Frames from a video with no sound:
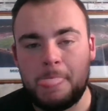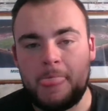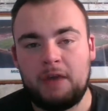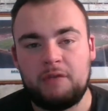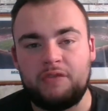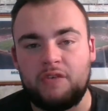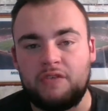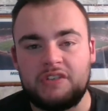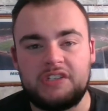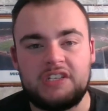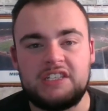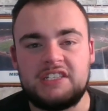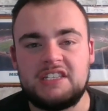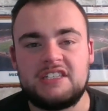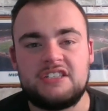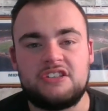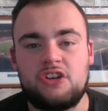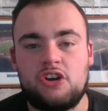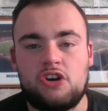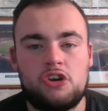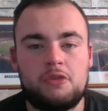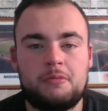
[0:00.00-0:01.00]
Obviously, this is
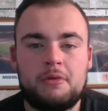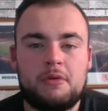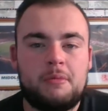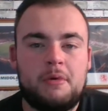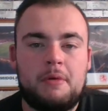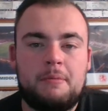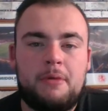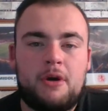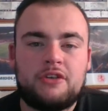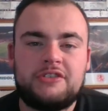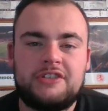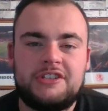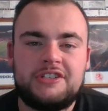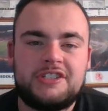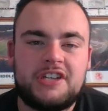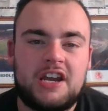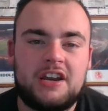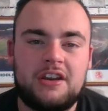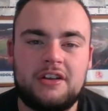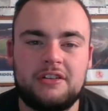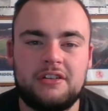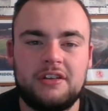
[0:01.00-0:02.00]
not going to become a boxing
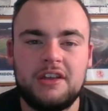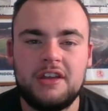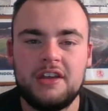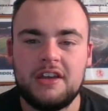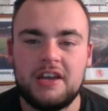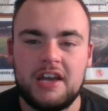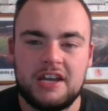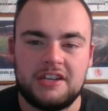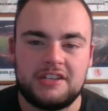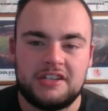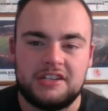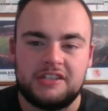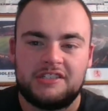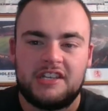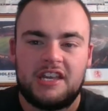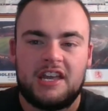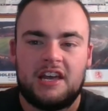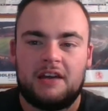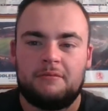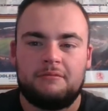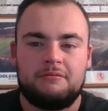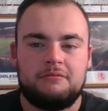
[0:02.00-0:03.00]
channel, as you can
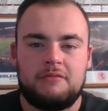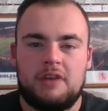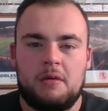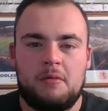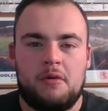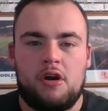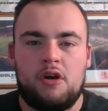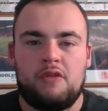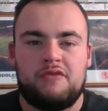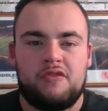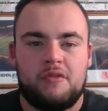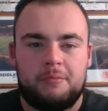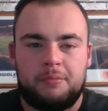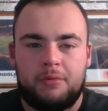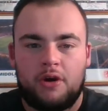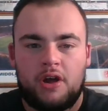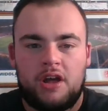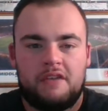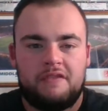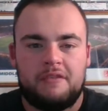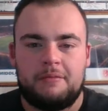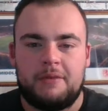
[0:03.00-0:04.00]
see. I'm all
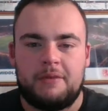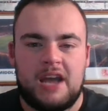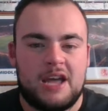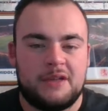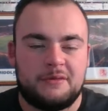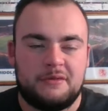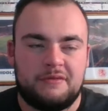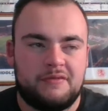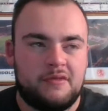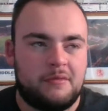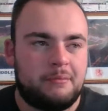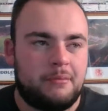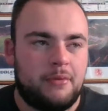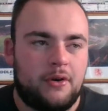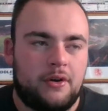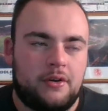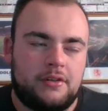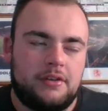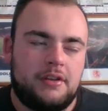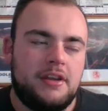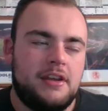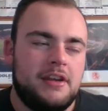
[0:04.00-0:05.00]
football, from behind me
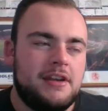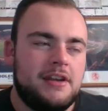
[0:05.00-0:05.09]
football.